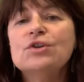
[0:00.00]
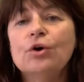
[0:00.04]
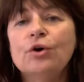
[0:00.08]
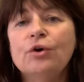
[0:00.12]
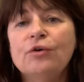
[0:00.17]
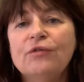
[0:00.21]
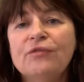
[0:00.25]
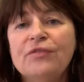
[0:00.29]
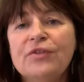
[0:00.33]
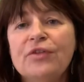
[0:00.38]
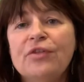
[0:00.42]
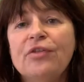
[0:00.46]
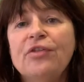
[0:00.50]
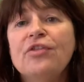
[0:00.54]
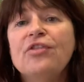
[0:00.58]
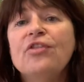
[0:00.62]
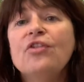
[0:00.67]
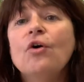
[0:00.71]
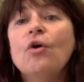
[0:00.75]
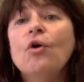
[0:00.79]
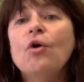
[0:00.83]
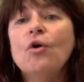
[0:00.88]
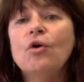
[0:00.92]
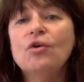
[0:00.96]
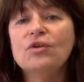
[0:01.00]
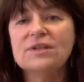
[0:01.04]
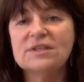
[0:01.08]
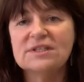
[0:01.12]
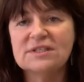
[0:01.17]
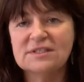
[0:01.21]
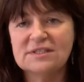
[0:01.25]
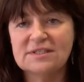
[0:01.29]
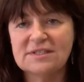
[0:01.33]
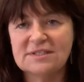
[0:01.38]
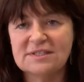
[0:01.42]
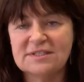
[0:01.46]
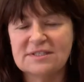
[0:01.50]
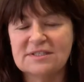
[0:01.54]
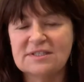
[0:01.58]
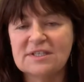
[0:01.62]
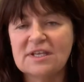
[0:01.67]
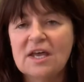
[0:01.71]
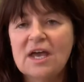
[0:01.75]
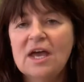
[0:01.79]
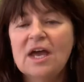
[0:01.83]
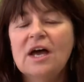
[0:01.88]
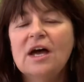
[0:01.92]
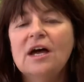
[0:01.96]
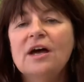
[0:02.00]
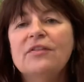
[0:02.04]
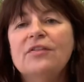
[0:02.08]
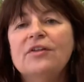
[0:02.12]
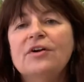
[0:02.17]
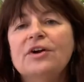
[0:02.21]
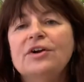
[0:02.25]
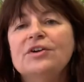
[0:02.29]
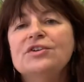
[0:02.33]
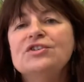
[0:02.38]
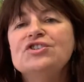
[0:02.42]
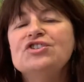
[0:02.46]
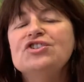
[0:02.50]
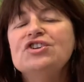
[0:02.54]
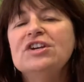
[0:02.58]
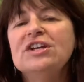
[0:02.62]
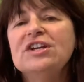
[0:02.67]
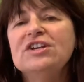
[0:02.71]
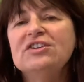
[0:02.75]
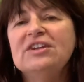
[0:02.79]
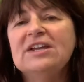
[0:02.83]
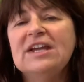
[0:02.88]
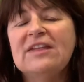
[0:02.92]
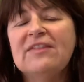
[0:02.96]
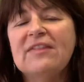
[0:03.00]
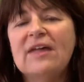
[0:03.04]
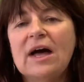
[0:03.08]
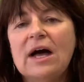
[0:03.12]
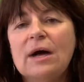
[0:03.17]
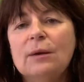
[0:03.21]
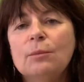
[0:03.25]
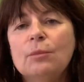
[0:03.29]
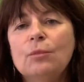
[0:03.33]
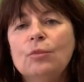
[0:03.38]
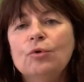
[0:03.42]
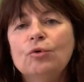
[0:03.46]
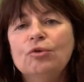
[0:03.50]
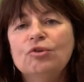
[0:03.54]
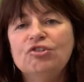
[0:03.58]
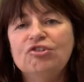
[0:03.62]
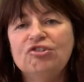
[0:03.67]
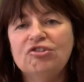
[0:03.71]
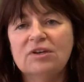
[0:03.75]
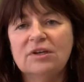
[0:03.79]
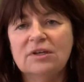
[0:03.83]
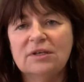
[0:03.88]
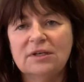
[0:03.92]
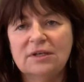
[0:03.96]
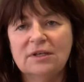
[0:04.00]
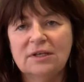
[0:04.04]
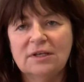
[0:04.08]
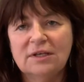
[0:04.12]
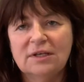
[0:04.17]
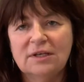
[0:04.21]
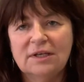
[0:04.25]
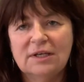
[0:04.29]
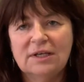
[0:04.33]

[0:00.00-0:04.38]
of the thoughts that are triggering that emotion